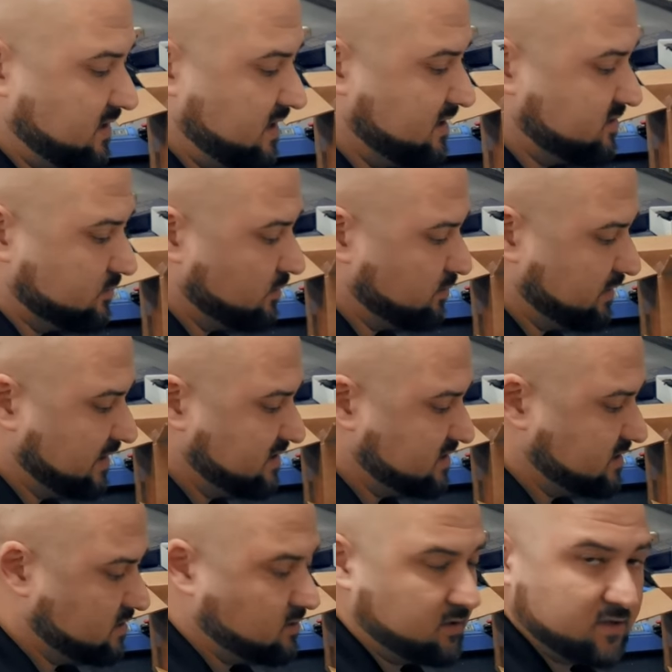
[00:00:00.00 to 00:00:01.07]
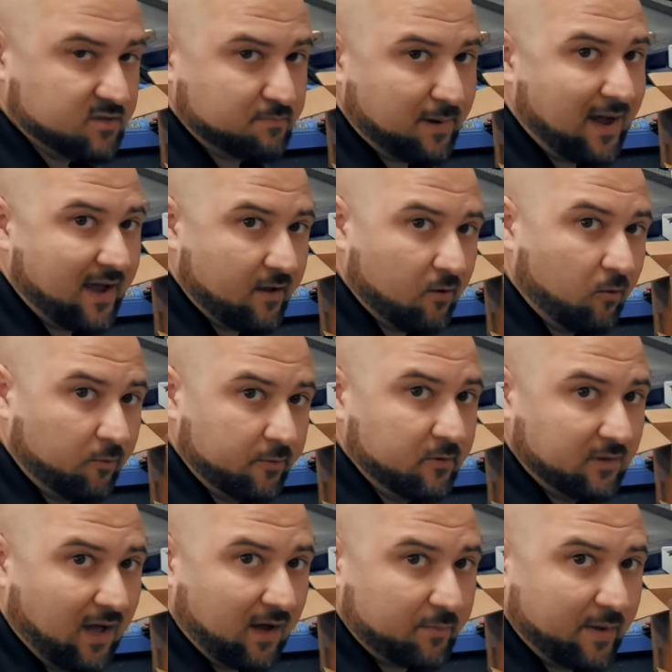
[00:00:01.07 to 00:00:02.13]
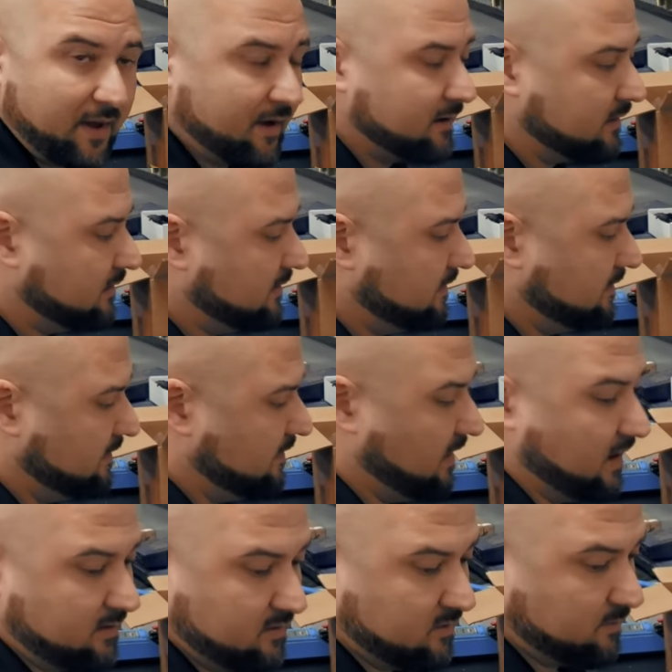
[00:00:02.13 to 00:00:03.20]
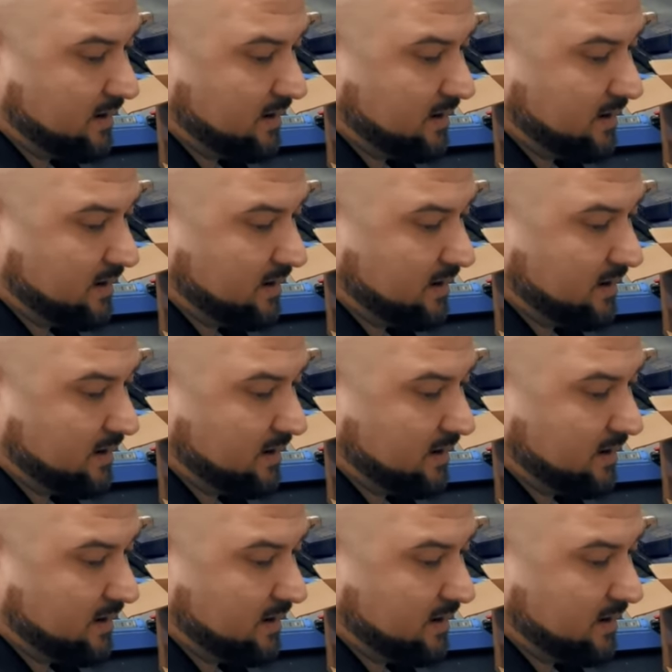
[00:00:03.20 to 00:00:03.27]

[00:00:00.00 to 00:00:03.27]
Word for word: needed to replace it, you can just buy a whole new lock pack. And you can